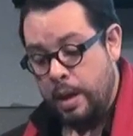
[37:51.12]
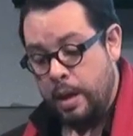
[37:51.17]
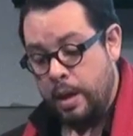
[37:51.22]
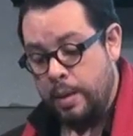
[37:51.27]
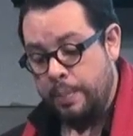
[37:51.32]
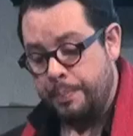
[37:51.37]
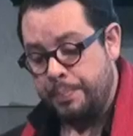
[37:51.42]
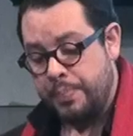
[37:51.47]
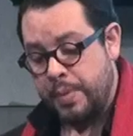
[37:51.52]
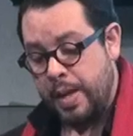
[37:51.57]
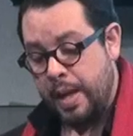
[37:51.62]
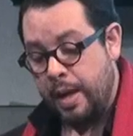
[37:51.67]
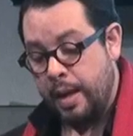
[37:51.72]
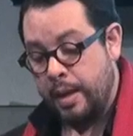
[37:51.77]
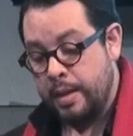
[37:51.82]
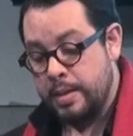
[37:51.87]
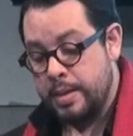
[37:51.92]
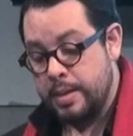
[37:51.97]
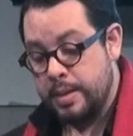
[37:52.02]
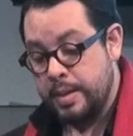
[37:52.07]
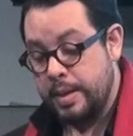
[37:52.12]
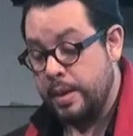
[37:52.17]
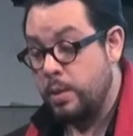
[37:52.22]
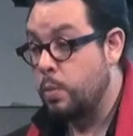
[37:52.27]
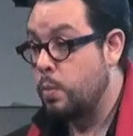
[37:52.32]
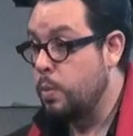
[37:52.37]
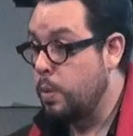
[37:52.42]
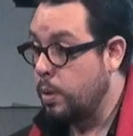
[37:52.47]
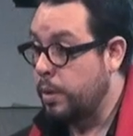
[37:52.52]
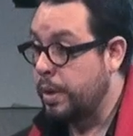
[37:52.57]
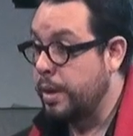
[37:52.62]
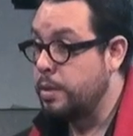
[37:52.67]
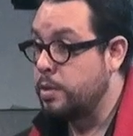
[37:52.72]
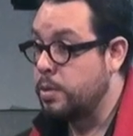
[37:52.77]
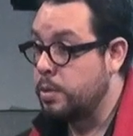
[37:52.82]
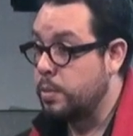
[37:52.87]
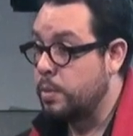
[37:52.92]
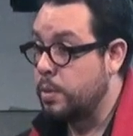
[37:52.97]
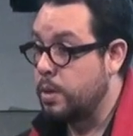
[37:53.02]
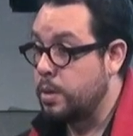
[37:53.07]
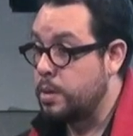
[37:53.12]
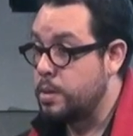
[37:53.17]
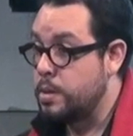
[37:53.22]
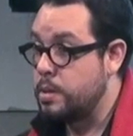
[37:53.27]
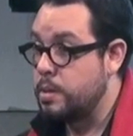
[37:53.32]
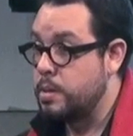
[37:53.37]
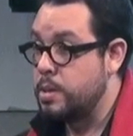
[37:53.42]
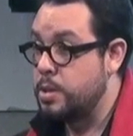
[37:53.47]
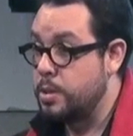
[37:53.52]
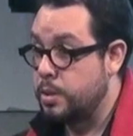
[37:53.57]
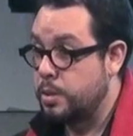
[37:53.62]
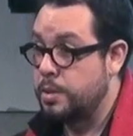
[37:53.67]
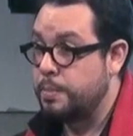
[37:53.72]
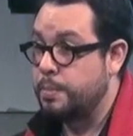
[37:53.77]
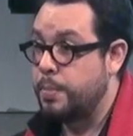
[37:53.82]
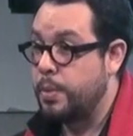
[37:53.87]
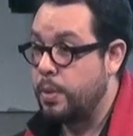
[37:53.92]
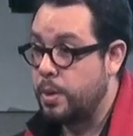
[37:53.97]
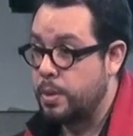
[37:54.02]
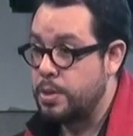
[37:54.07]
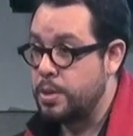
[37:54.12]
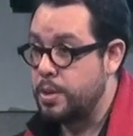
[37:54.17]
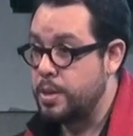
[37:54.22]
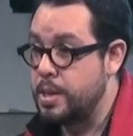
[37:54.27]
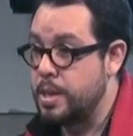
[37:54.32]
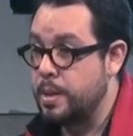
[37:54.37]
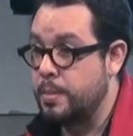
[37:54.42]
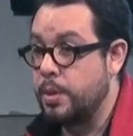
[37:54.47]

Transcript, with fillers: Um, and they're working towards certain projects.